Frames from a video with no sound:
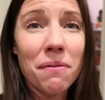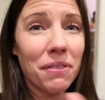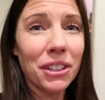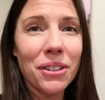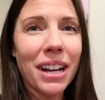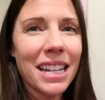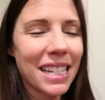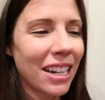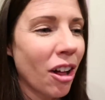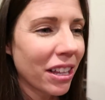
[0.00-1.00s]
fill you
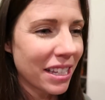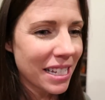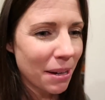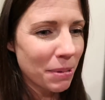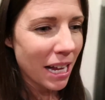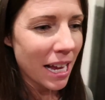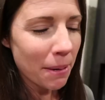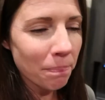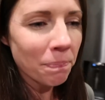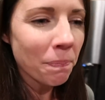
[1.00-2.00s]
guys in all at the same
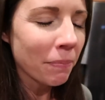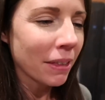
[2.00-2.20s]
time.